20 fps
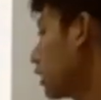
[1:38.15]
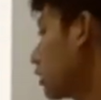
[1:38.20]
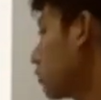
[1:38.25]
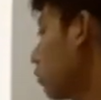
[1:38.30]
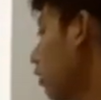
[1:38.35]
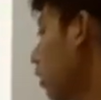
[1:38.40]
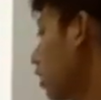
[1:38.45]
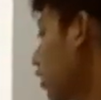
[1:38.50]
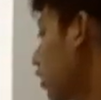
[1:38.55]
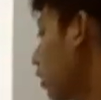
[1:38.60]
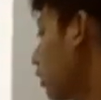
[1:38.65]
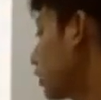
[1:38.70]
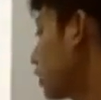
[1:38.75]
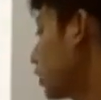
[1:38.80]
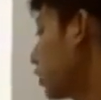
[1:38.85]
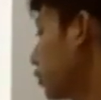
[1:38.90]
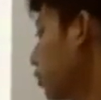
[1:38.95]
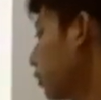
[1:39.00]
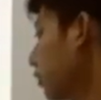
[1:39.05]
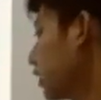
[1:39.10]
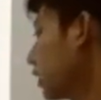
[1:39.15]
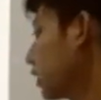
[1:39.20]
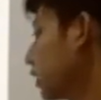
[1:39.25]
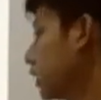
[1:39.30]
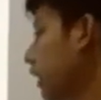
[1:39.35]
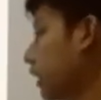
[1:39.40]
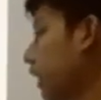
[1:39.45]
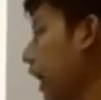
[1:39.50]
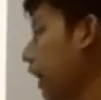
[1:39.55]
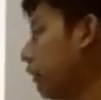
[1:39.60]
smaller constituents
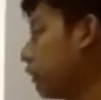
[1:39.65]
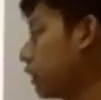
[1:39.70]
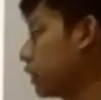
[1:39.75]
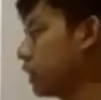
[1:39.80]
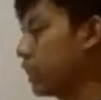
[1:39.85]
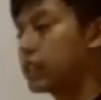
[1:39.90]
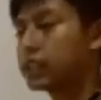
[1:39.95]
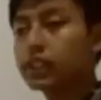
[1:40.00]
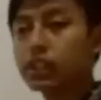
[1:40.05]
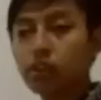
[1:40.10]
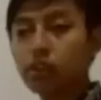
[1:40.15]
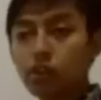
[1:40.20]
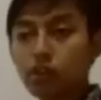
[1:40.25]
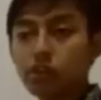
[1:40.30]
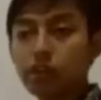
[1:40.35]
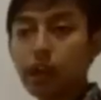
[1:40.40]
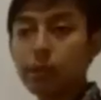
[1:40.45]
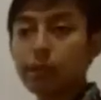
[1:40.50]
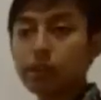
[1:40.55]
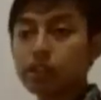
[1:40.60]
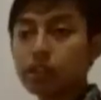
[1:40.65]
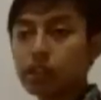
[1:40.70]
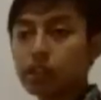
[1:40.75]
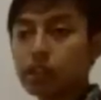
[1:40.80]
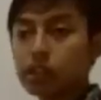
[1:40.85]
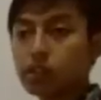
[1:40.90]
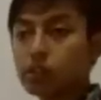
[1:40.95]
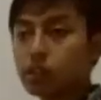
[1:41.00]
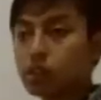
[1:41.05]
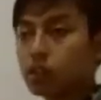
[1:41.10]
that have a
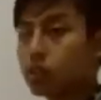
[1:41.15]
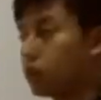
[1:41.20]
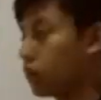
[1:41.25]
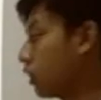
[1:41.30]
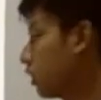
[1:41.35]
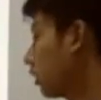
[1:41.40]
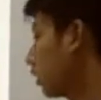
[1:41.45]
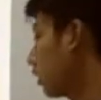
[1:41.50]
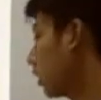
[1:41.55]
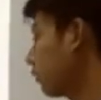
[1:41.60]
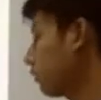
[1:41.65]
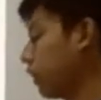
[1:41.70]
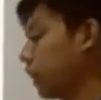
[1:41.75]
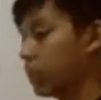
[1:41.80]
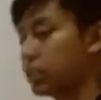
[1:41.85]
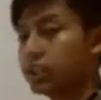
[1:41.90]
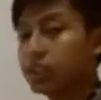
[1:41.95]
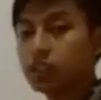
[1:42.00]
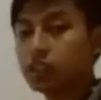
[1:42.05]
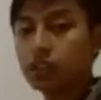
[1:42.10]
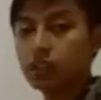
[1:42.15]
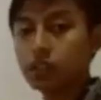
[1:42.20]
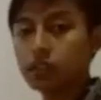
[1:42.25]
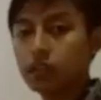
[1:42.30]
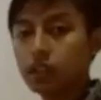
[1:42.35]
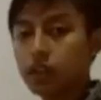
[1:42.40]
lexicogrammatical function.